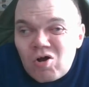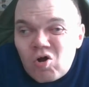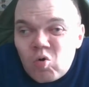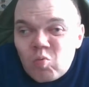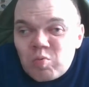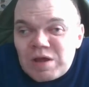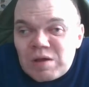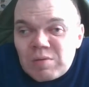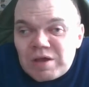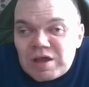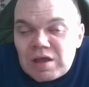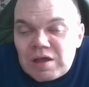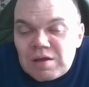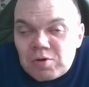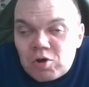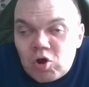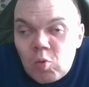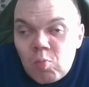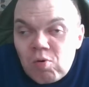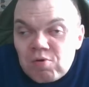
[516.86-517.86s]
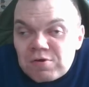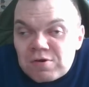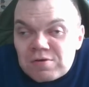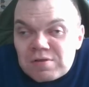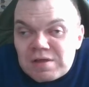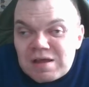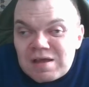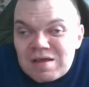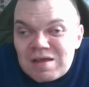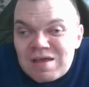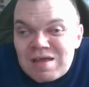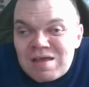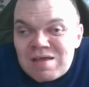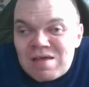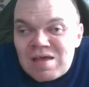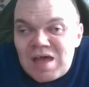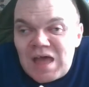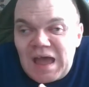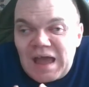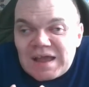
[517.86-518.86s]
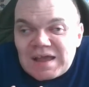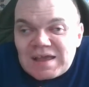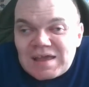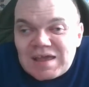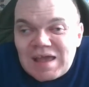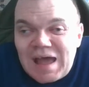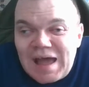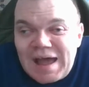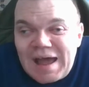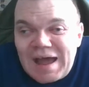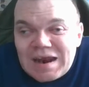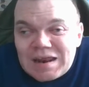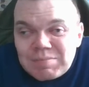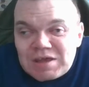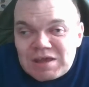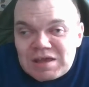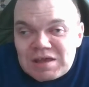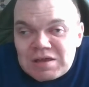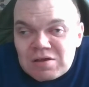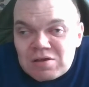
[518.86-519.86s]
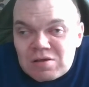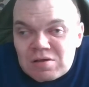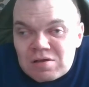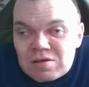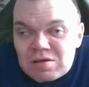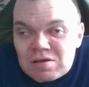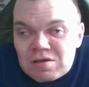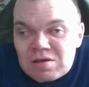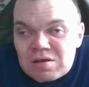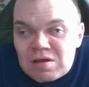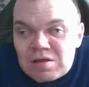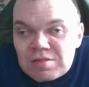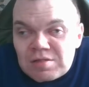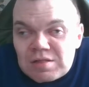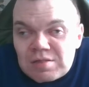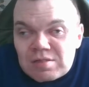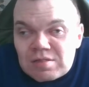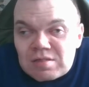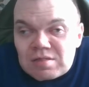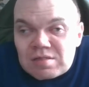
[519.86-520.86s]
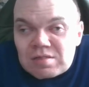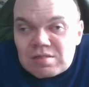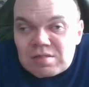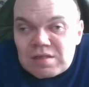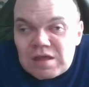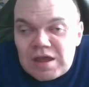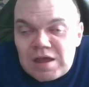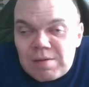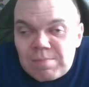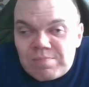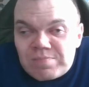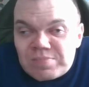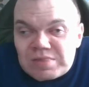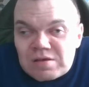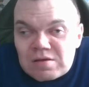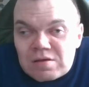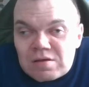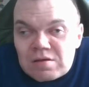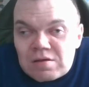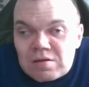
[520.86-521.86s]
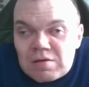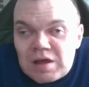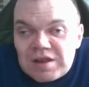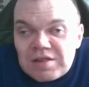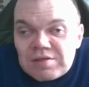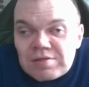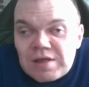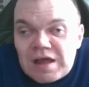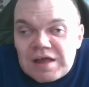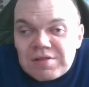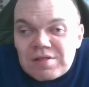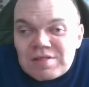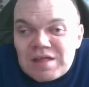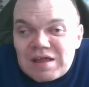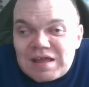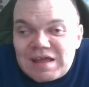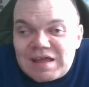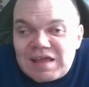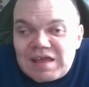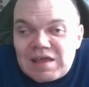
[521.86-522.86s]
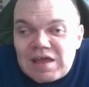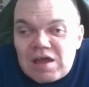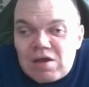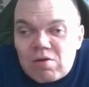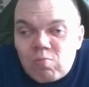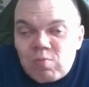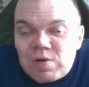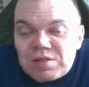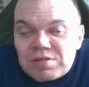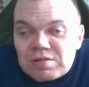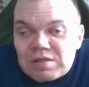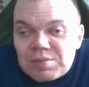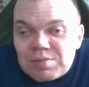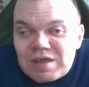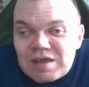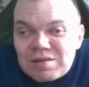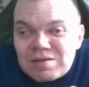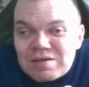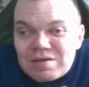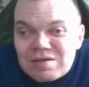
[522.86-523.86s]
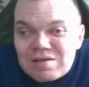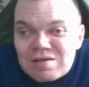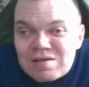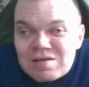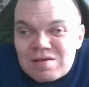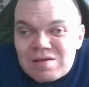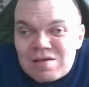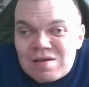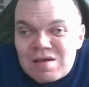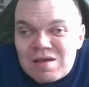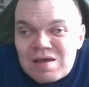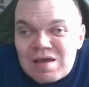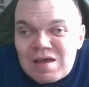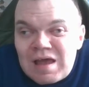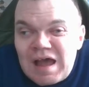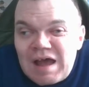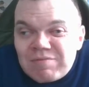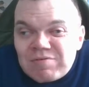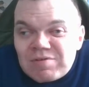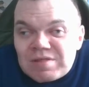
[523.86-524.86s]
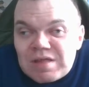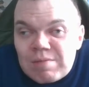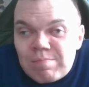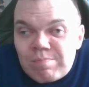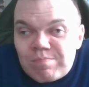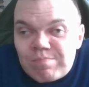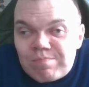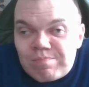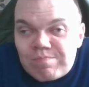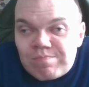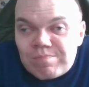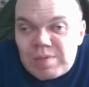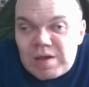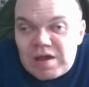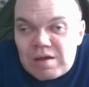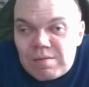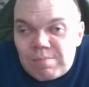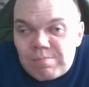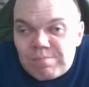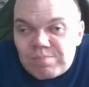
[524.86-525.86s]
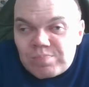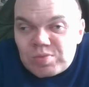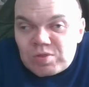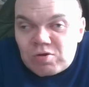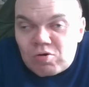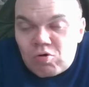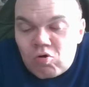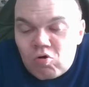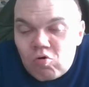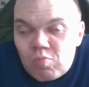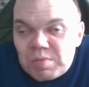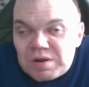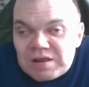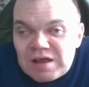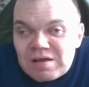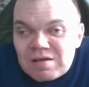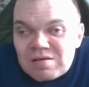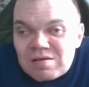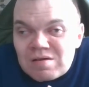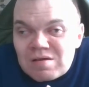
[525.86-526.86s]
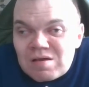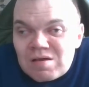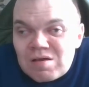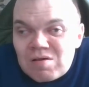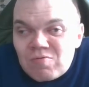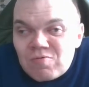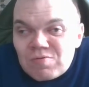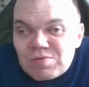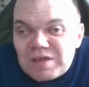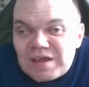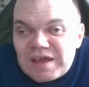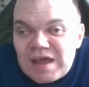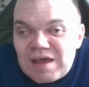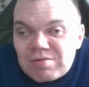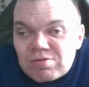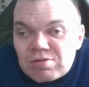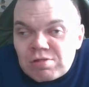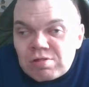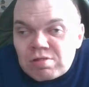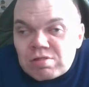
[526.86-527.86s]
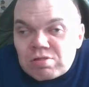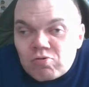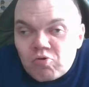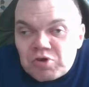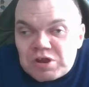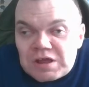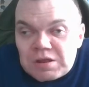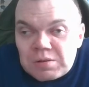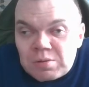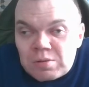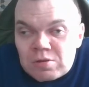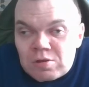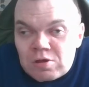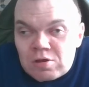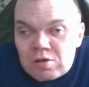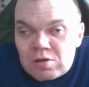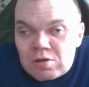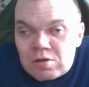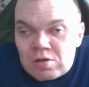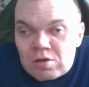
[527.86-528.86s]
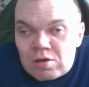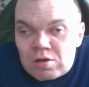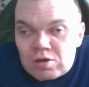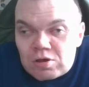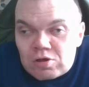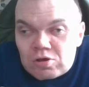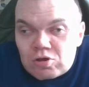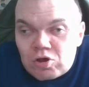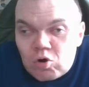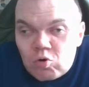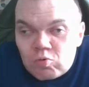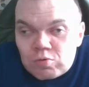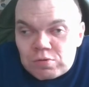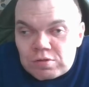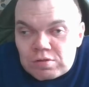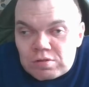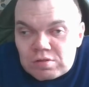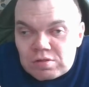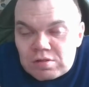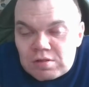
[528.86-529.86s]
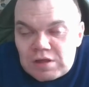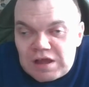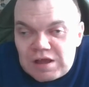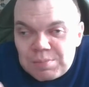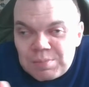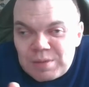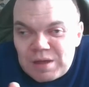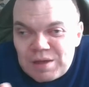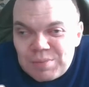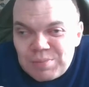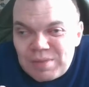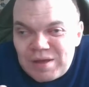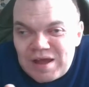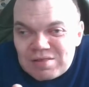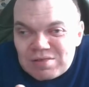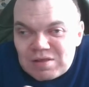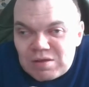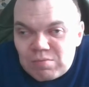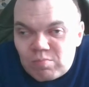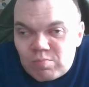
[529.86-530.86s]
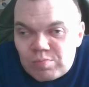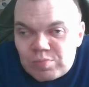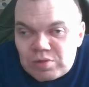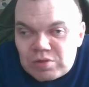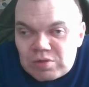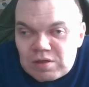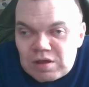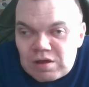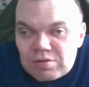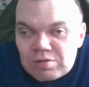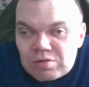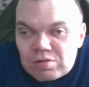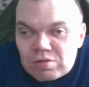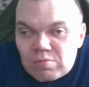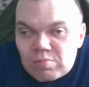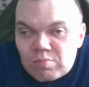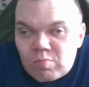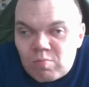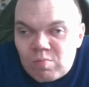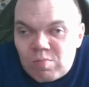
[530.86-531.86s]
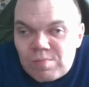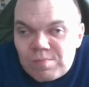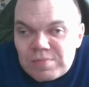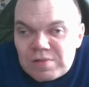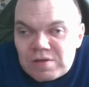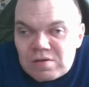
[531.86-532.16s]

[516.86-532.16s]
hope to have like a Ghostbusters Academy, since as I said, Winston did have this company that was like studying ghosts and that, and did some